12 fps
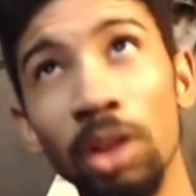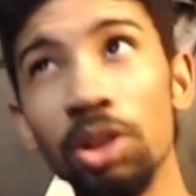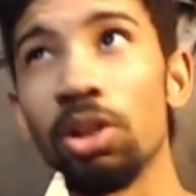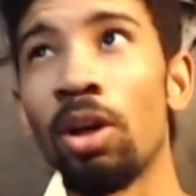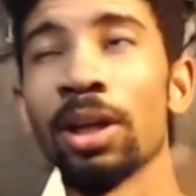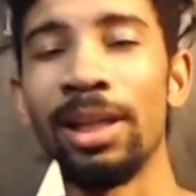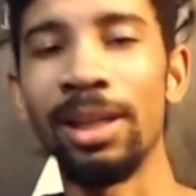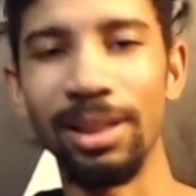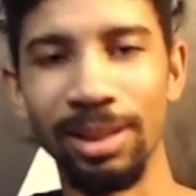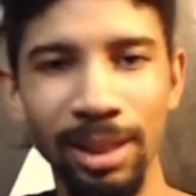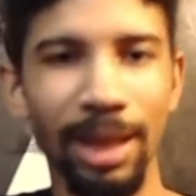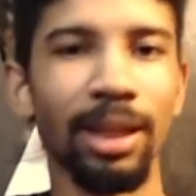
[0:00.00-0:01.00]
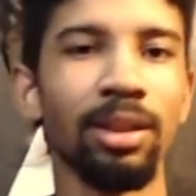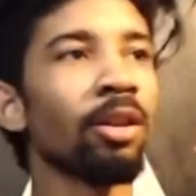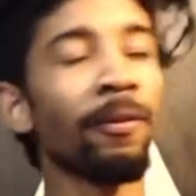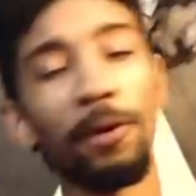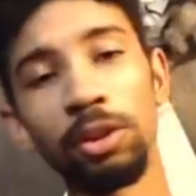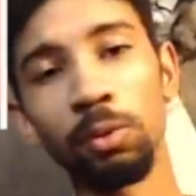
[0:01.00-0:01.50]
touch on in a second. The
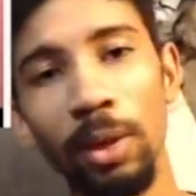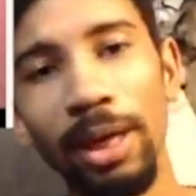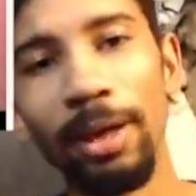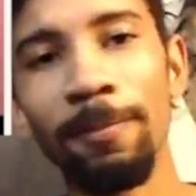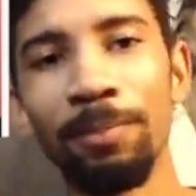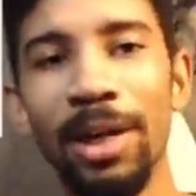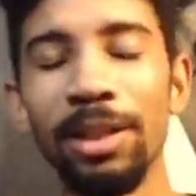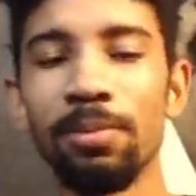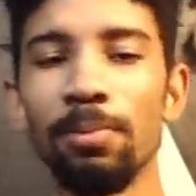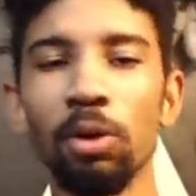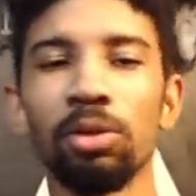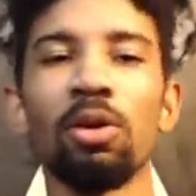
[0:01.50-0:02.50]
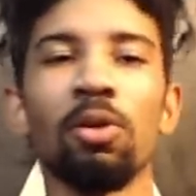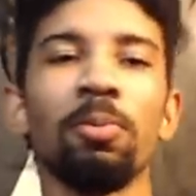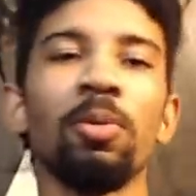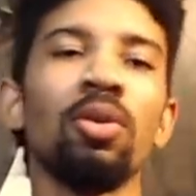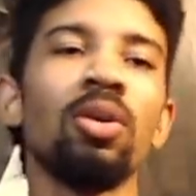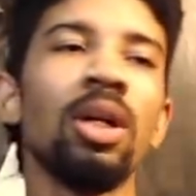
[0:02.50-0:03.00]
first way that's most
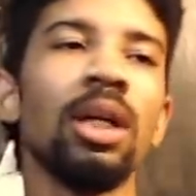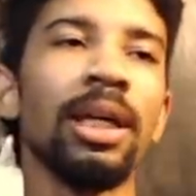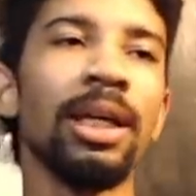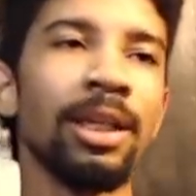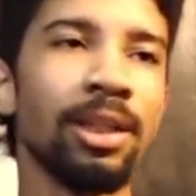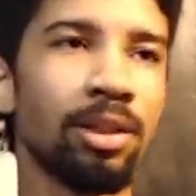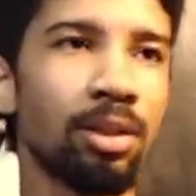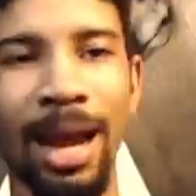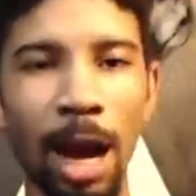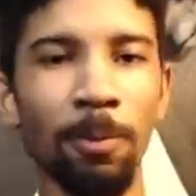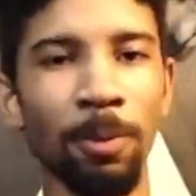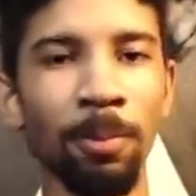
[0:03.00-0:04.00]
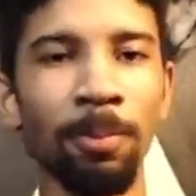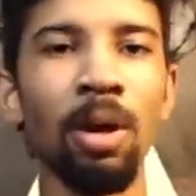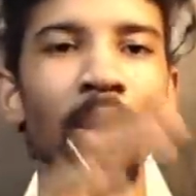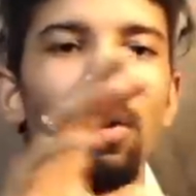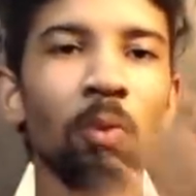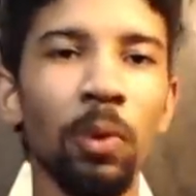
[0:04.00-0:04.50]
notable is album
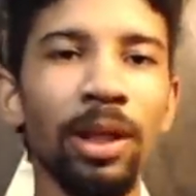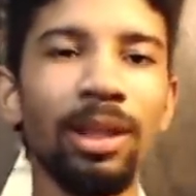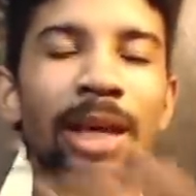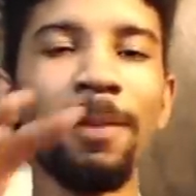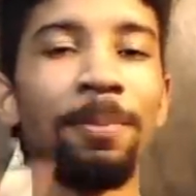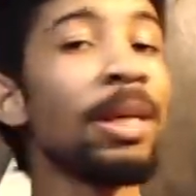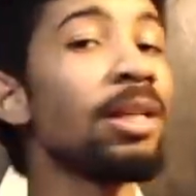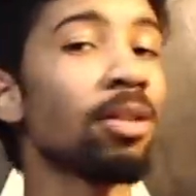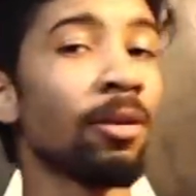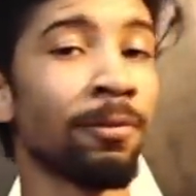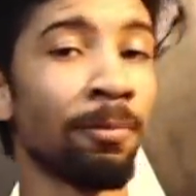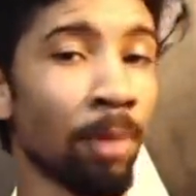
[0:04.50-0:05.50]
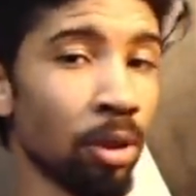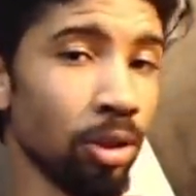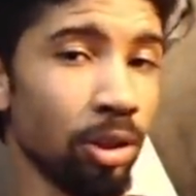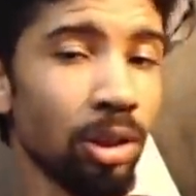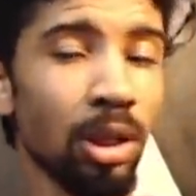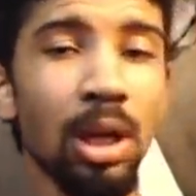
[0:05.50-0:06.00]
with a piece of
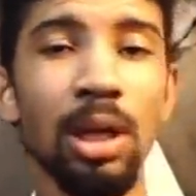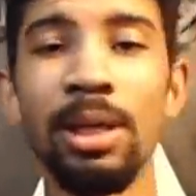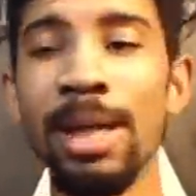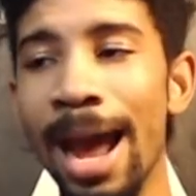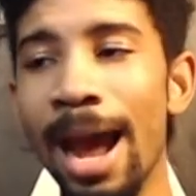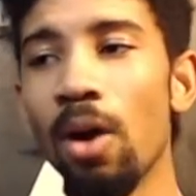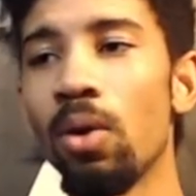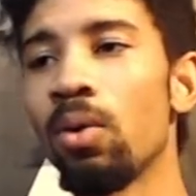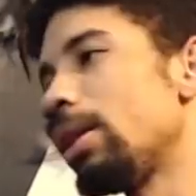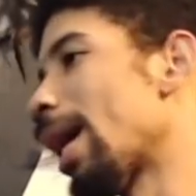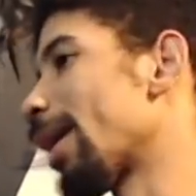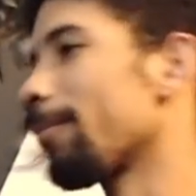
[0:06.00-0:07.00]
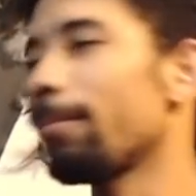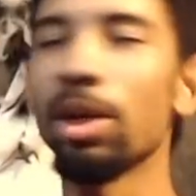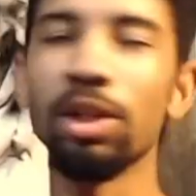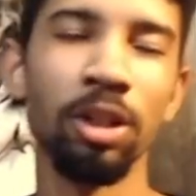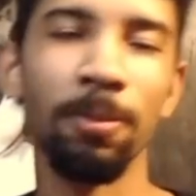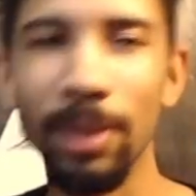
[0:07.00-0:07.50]
merch. Now, that
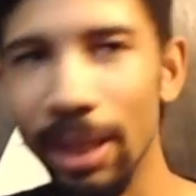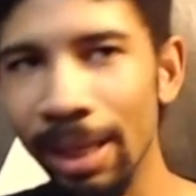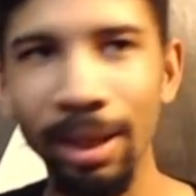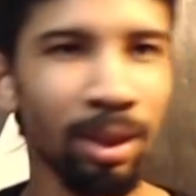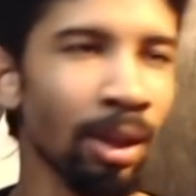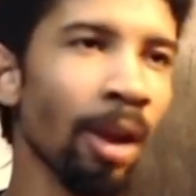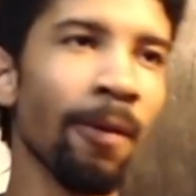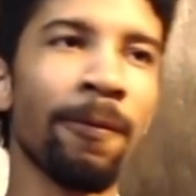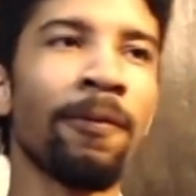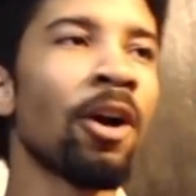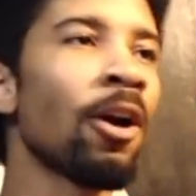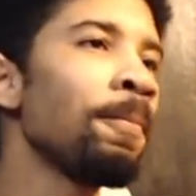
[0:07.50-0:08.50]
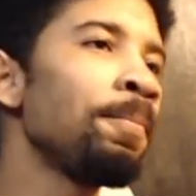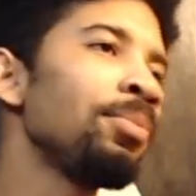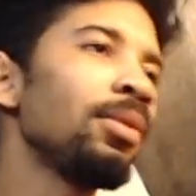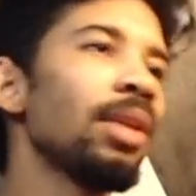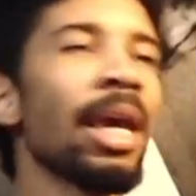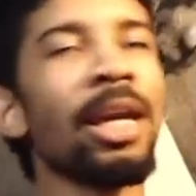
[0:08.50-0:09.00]
merch could be anything
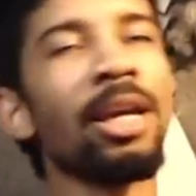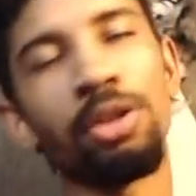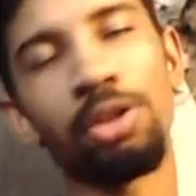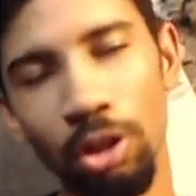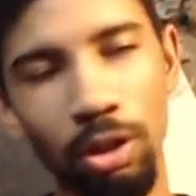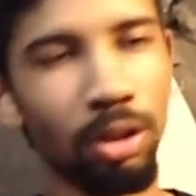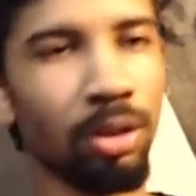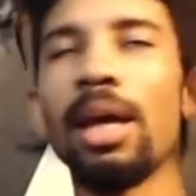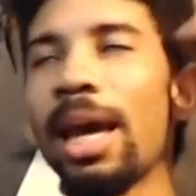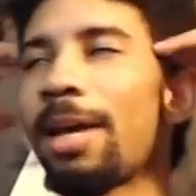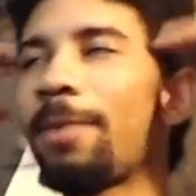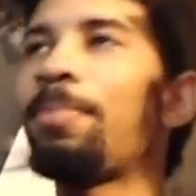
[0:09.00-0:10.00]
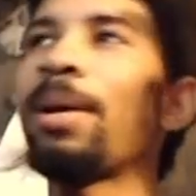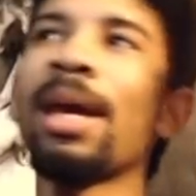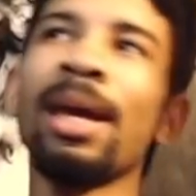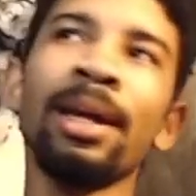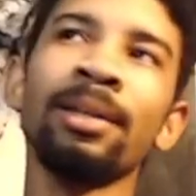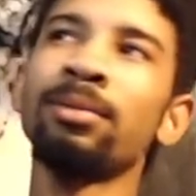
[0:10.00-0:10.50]
from a shirt,
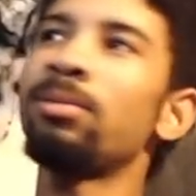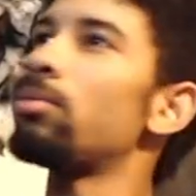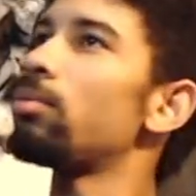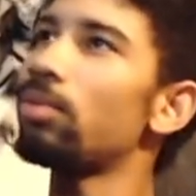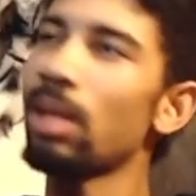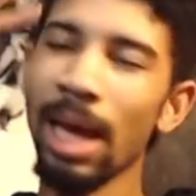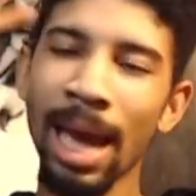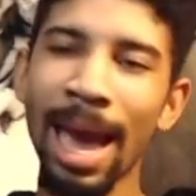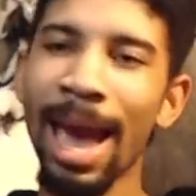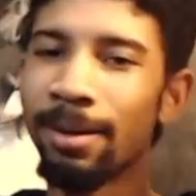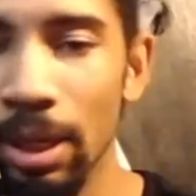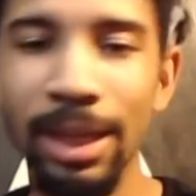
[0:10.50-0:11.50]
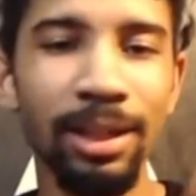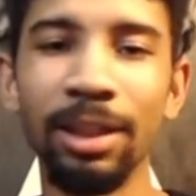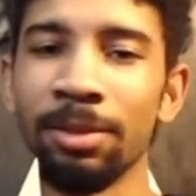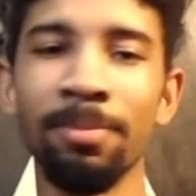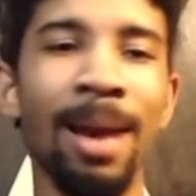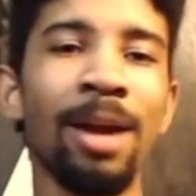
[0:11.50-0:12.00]
headband, hat, it
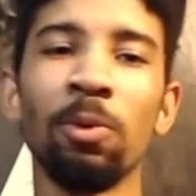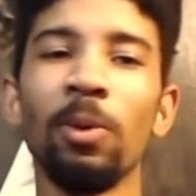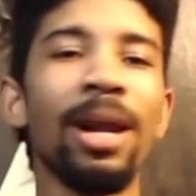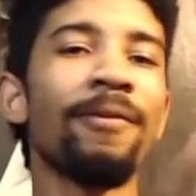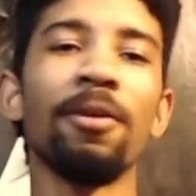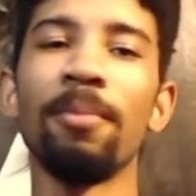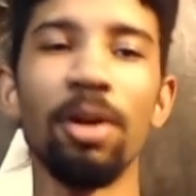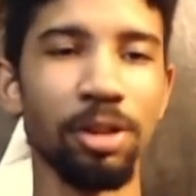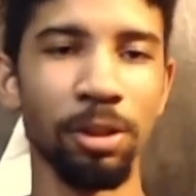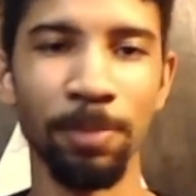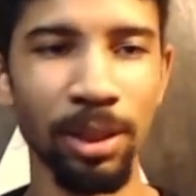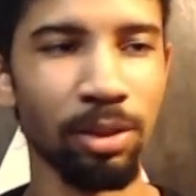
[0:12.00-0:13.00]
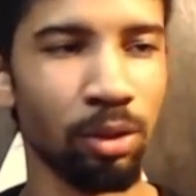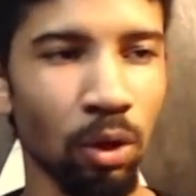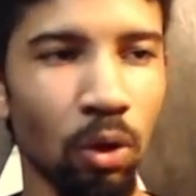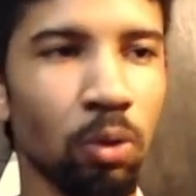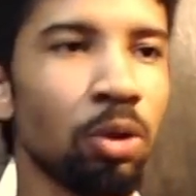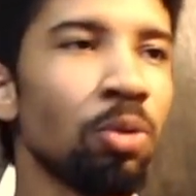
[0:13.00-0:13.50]
doesn't matter. Whatever merch is being
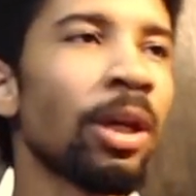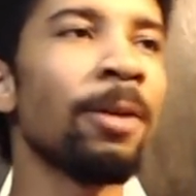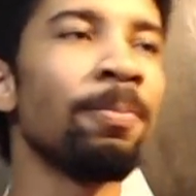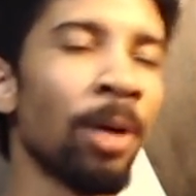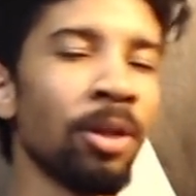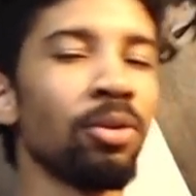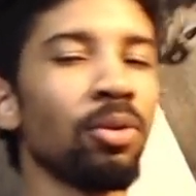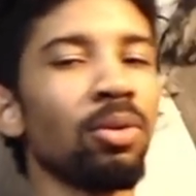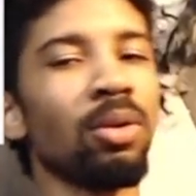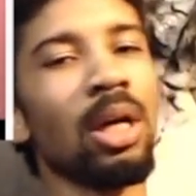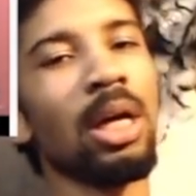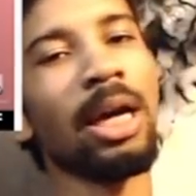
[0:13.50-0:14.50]
sold, you can bundle